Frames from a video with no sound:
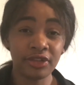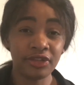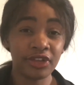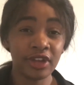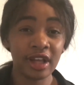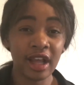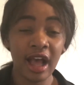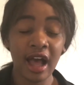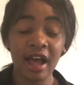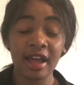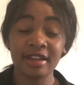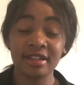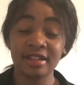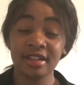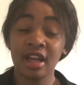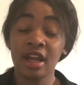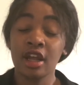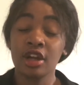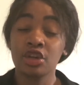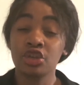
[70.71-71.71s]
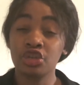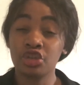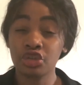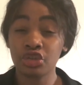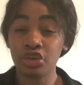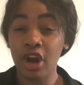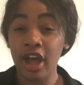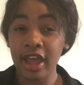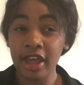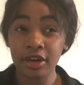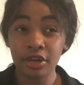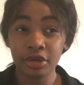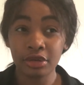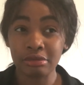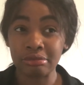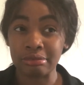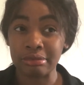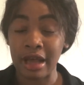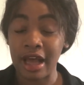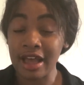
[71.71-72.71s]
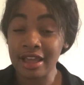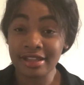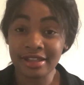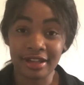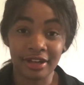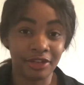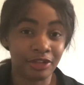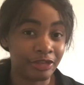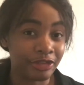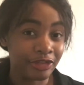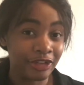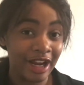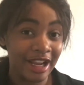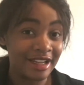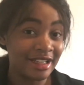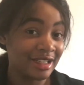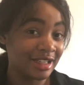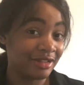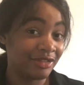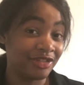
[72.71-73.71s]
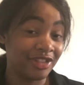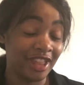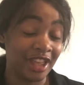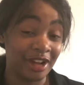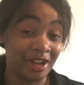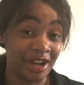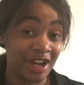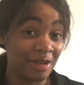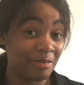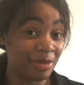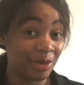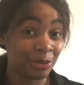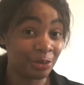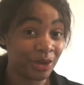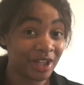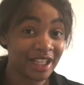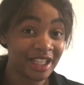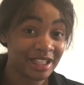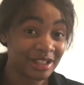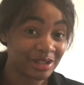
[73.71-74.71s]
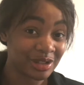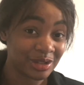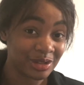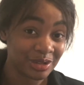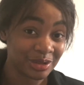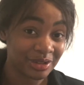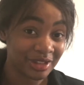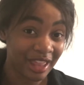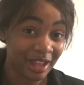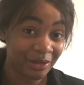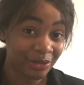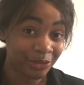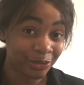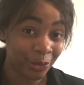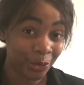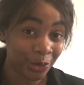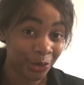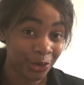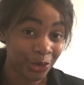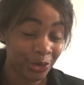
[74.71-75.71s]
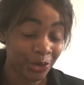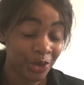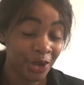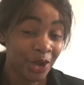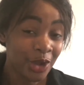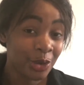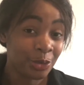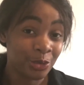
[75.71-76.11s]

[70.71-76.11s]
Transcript: If you can't, try to ask a friend if they're going to be willing to do that for you,